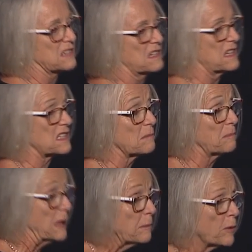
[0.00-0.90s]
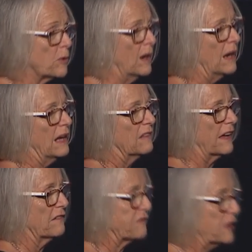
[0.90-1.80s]
that there's some people
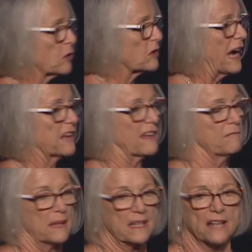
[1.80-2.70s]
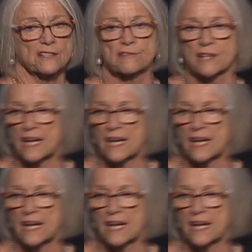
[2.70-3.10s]
that feel like they've been under a